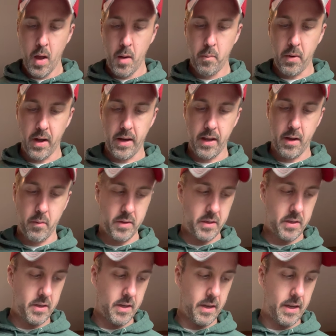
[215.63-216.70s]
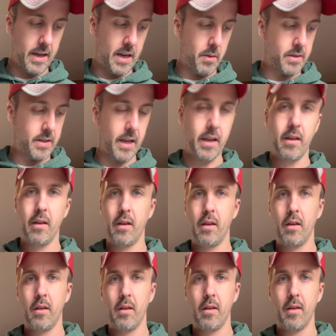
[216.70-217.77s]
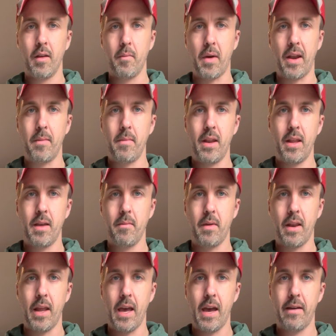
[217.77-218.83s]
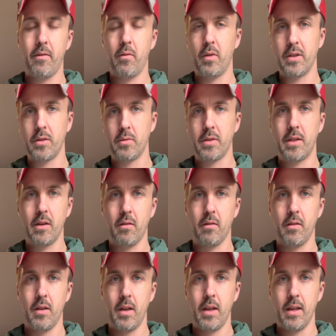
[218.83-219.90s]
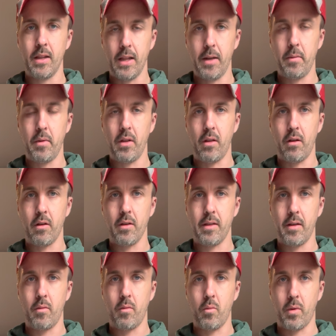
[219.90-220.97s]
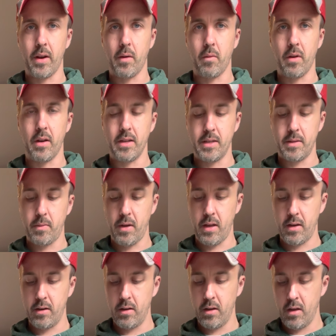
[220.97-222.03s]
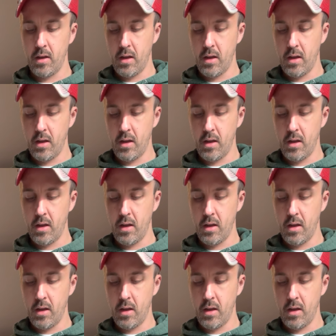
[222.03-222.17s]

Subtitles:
But it was taking about a minute and a half, which was still a little bit longer than what I wanted to spend.